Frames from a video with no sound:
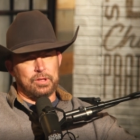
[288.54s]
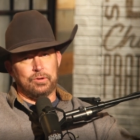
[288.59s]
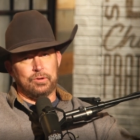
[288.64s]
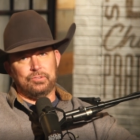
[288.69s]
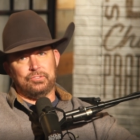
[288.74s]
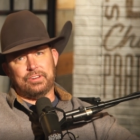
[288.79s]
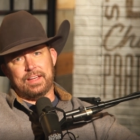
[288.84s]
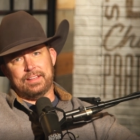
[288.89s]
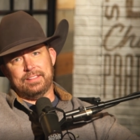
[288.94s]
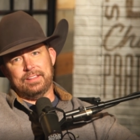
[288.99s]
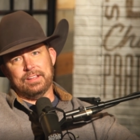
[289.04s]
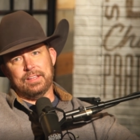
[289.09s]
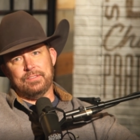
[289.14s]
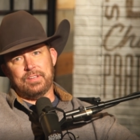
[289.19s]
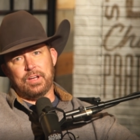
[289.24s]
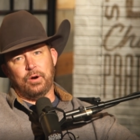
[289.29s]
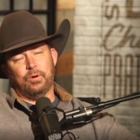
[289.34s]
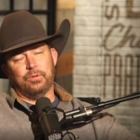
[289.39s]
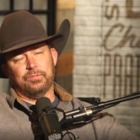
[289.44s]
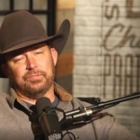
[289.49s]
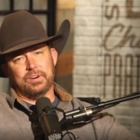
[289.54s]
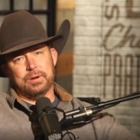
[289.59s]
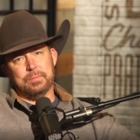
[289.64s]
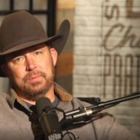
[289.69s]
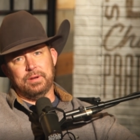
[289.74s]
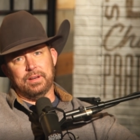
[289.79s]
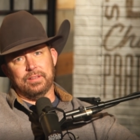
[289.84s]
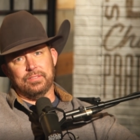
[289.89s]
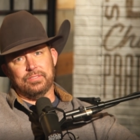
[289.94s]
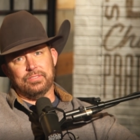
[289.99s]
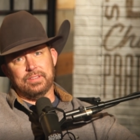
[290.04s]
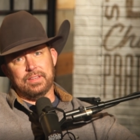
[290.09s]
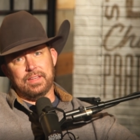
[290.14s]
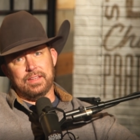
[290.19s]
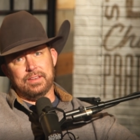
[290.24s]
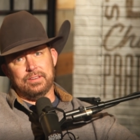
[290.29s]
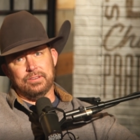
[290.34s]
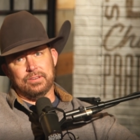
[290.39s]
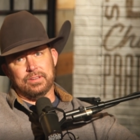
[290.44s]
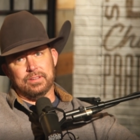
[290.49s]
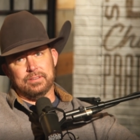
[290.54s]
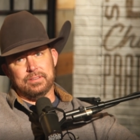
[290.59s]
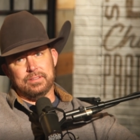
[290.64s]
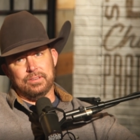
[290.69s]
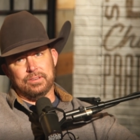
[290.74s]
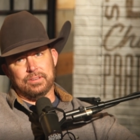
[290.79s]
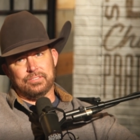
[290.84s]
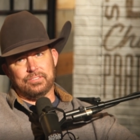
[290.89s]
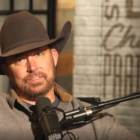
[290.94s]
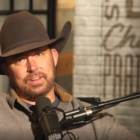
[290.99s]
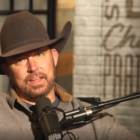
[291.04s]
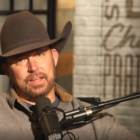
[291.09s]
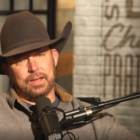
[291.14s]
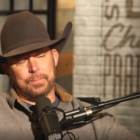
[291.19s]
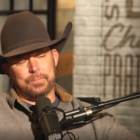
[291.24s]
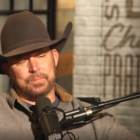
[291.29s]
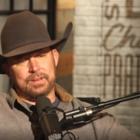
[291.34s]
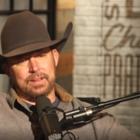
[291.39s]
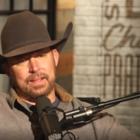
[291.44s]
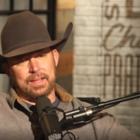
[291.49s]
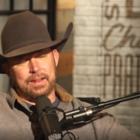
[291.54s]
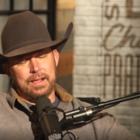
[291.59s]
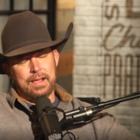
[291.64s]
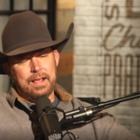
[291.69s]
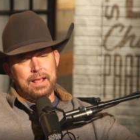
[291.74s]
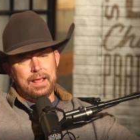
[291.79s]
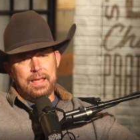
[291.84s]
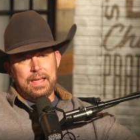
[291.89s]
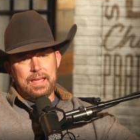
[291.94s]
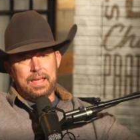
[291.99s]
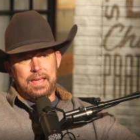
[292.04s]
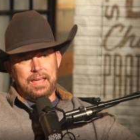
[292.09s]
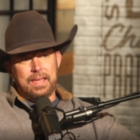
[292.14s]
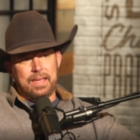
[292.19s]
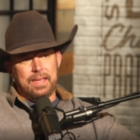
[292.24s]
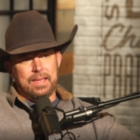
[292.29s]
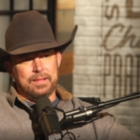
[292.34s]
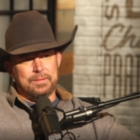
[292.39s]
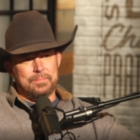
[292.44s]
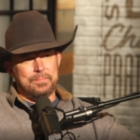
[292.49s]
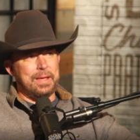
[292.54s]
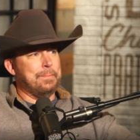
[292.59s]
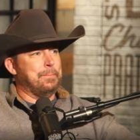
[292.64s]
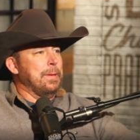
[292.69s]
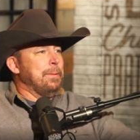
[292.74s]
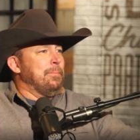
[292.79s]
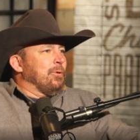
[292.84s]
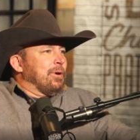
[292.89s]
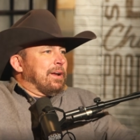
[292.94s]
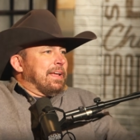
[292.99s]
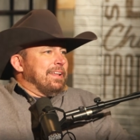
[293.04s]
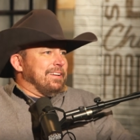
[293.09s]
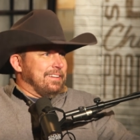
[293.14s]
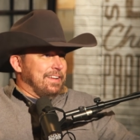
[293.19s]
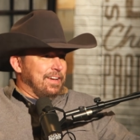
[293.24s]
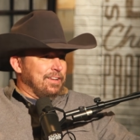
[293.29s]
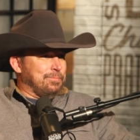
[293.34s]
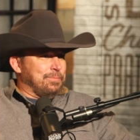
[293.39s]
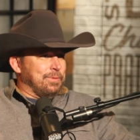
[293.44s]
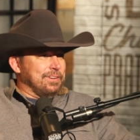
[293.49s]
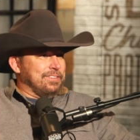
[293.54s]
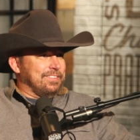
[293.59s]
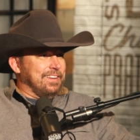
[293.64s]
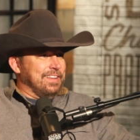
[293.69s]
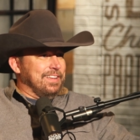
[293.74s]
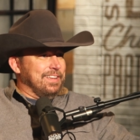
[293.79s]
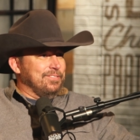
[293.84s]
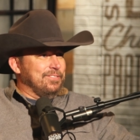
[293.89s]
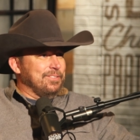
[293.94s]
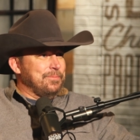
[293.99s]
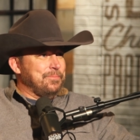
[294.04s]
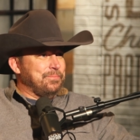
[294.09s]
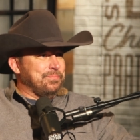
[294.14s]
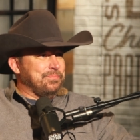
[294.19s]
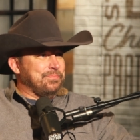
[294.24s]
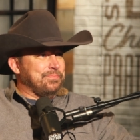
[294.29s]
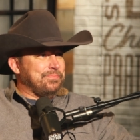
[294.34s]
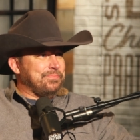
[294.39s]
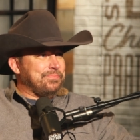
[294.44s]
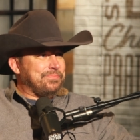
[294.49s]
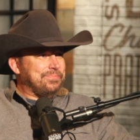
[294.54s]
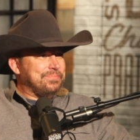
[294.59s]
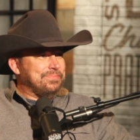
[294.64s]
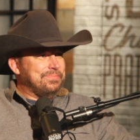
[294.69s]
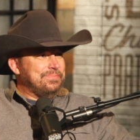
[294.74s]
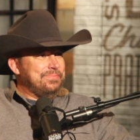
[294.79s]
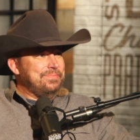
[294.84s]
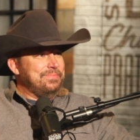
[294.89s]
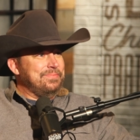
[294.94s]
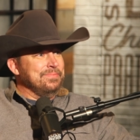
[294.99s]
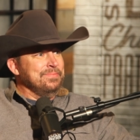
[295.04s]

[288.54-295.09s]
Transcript: code Chad. They'll give you a whole free month and you can you can stay up to date. And man, people were getting desperate, Steve. I, I know, and I'm